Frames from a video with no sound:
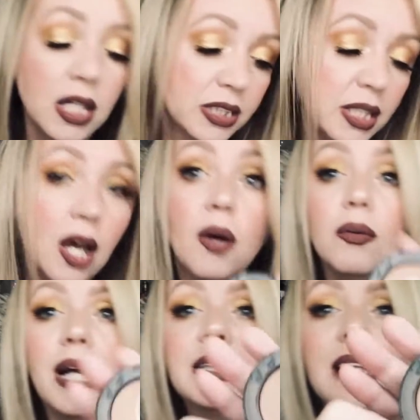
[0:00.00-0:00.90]
So,
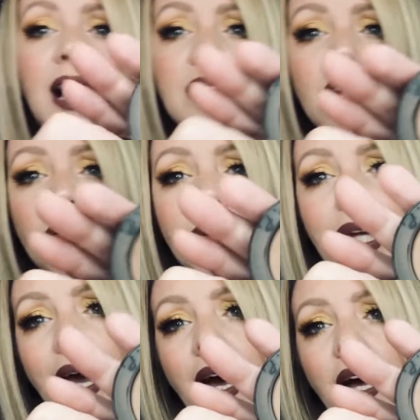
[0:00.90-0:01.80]
like I said, I don't
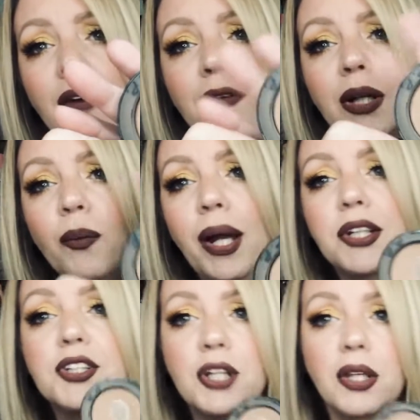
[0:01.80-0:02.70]
really have any way
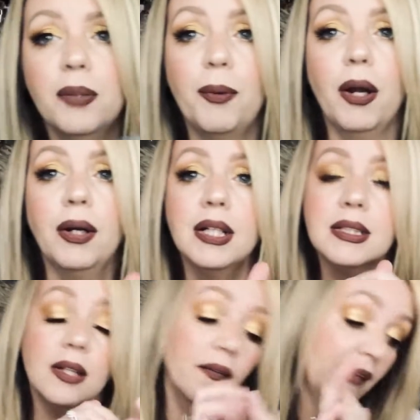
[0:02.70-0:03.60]
to show you the
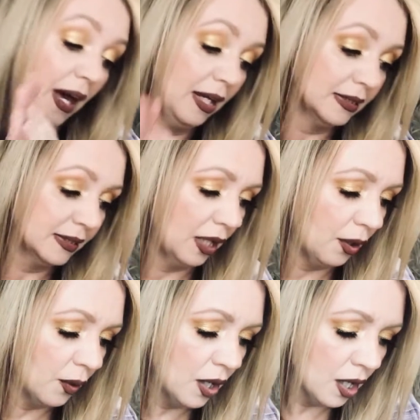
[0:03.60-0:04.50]
progress on that.
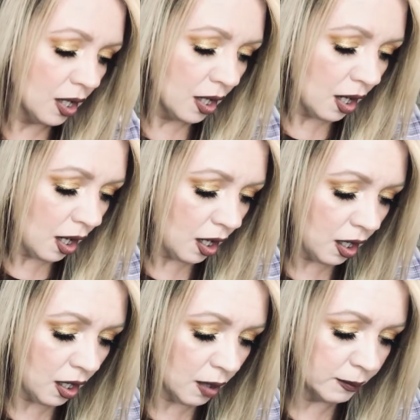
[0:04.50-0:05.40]
So,
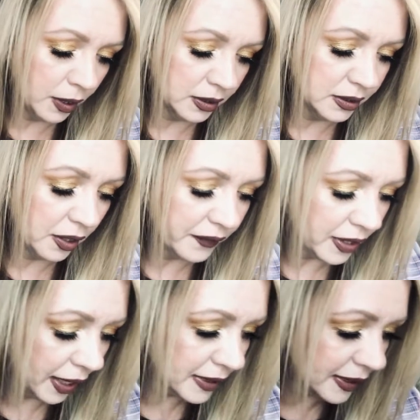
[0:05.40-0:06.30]
so the
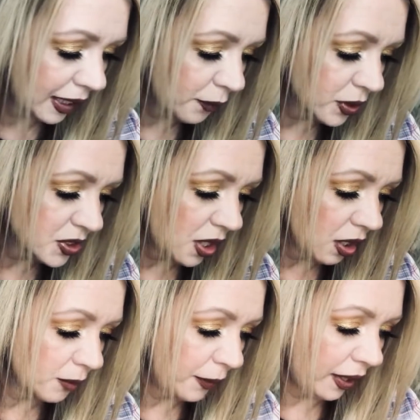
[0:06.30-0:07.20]
next thing I want to
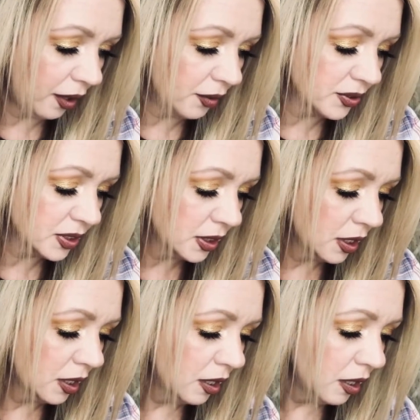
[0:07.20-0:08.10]
talk about
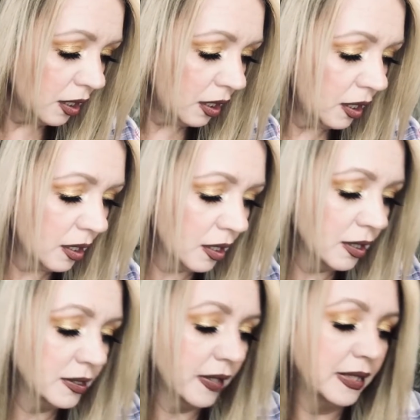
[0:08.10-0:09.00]

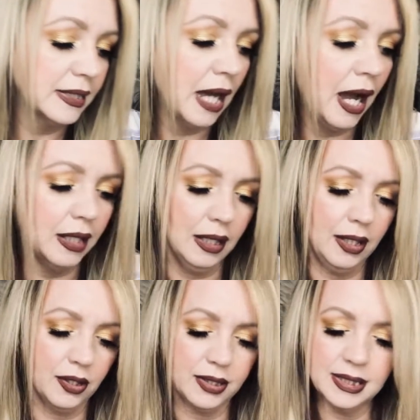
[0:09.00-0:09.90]
is this
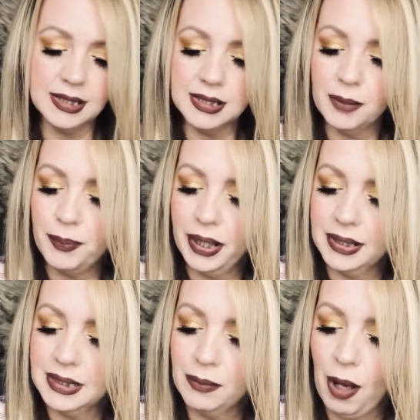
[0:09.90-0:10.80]
highlighter. This is the
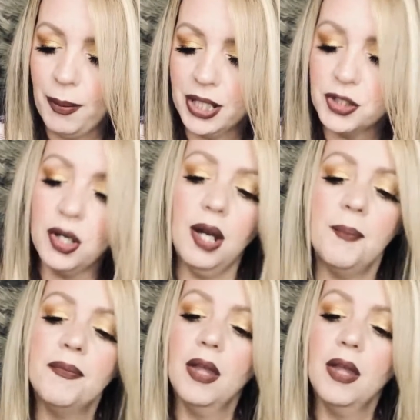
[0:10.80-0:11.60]
Pixi by Petra